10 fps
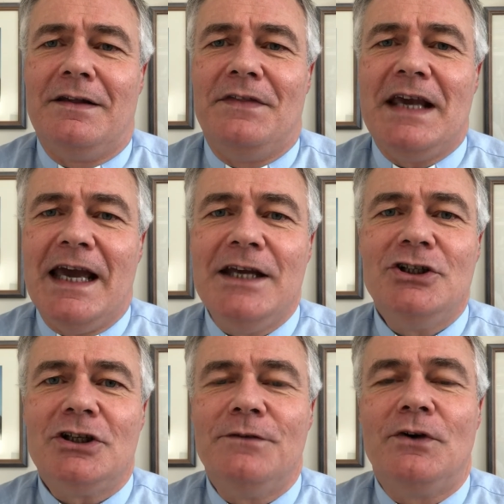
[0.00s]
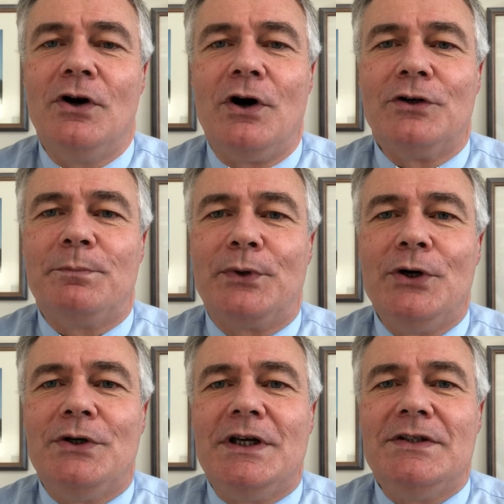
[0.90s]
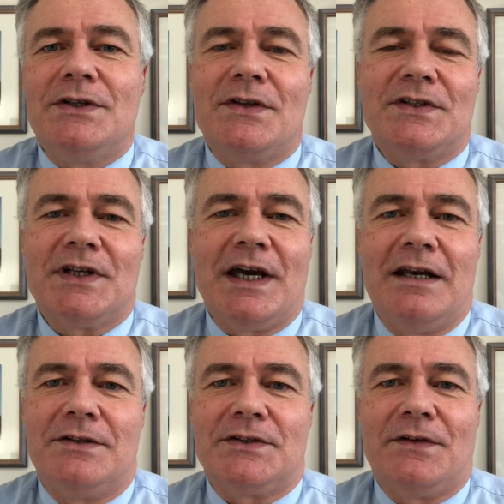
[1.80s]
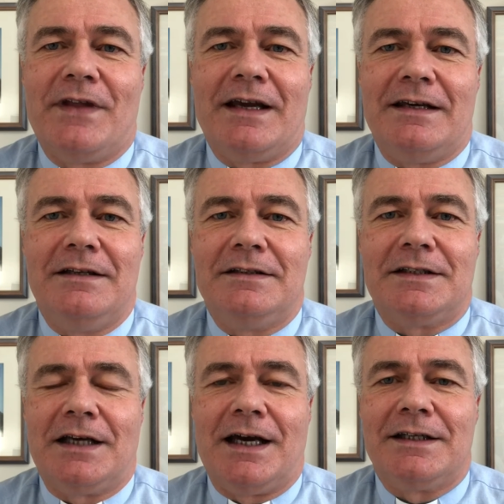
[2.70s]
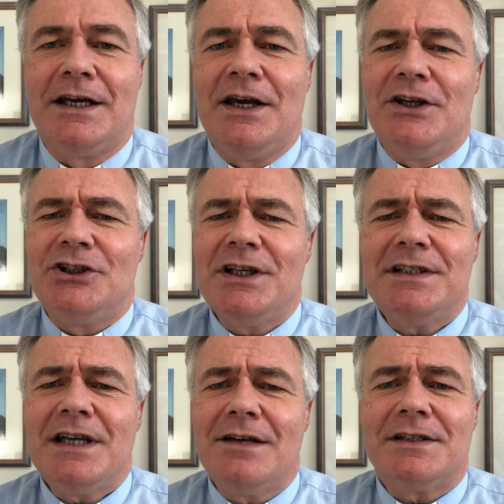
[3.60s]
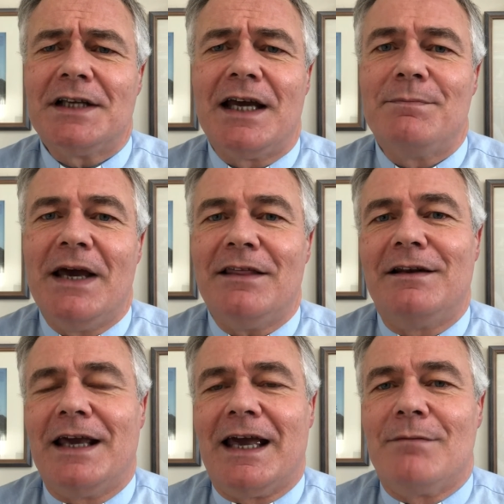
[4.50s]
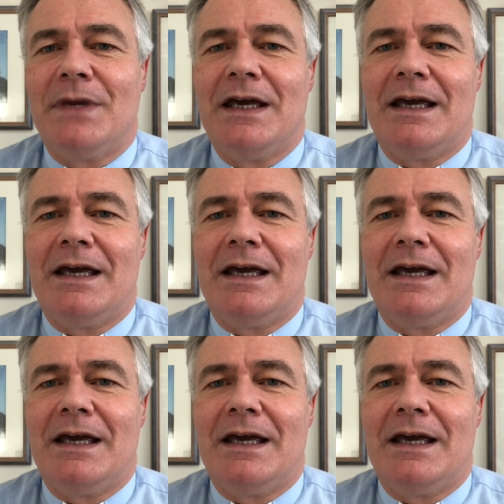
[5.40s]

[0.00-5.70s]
the angel of God broke into the silence on that hillside just outside Bethlehem